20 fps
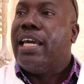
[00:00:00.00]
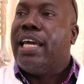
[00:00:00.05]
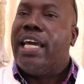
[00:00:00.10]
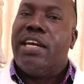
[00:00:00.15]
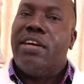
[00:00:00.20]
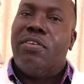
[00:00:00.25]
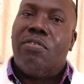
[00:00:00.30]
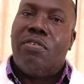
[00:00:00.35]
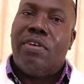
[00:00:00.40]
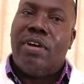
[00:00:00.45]

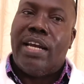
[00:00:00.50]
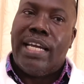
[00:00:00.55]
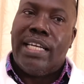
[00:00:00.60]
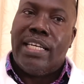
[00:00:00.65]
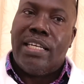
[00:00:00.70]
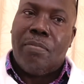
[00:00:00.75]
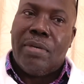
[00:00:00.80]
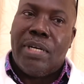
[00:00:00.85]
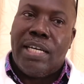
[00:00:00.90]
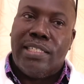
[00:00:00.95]
and
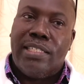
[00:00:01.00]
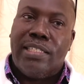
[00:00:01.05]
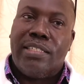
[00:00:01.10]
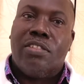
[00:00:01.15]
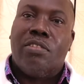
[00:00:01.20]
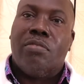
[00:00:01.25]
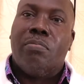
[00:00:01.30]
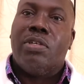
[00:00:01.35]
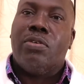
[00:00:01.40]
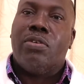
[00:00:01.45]
ride a
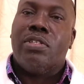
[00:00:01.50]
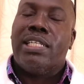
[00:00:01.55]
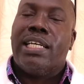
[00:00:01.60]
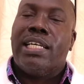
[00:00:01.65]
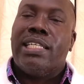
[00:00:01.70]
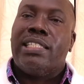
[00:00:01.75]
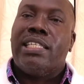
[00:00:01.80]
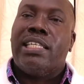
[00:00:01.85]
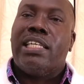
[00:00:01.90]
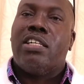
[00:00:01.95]
bicycle right. because
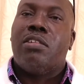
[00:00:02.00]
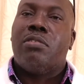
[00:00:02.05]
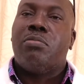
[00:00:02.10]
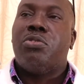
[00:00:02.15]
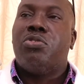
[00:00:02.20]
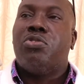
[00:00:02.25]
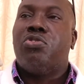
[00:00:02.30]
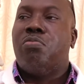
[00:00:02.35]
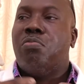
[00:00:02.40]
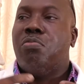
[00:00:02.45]
that
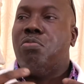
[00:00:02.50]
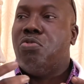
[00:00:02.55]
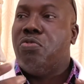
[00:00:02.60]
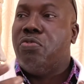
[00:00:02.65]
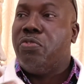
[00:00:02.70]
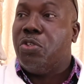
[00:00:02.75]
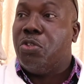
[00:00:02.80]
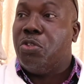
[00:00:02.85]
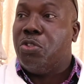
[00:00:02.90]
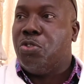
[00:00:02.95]
helps you to
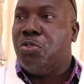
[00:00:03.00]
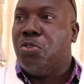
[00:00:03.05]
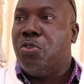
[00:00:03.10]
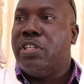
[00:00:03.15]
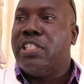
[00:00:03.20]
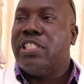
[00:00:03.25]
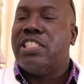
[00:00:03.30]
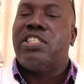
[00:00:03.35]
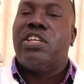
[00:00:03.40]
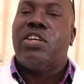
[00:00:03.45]
move your
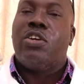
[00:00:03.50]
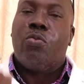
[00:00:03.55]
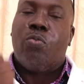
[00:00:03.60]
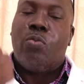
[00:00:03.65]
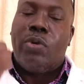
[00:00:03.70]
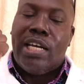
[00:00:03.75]
joints mm.